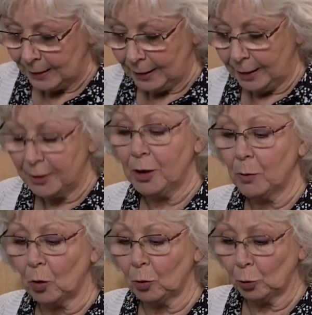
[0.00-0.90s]
I knew
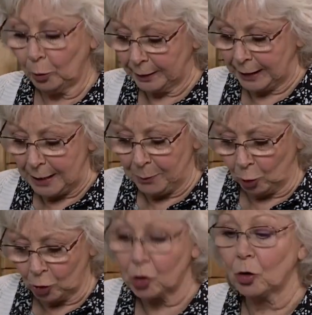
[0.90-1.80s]
all the
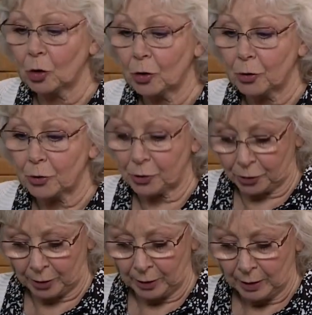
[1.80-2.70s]
keyboard shortcuts.
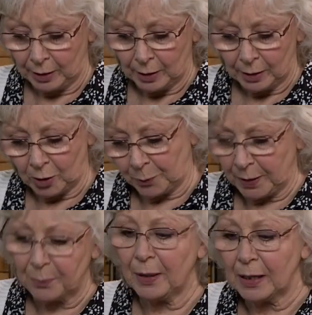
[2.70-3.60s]
Copy
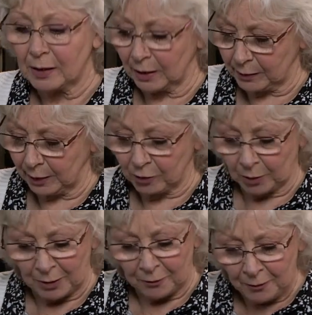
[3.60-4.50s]
and paste, etc.
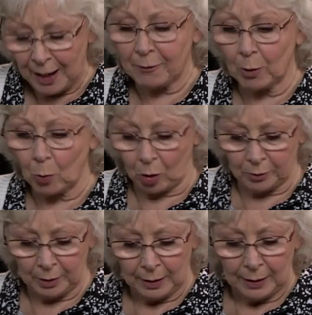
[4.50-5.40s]
My favourite one
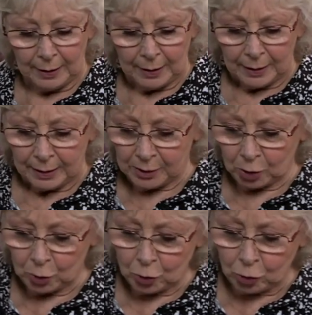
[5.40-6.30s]
is
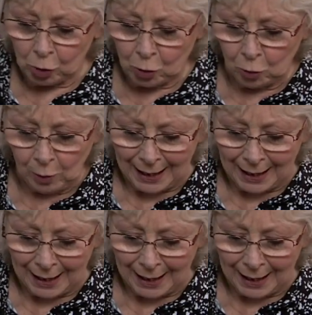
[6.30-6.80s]
Control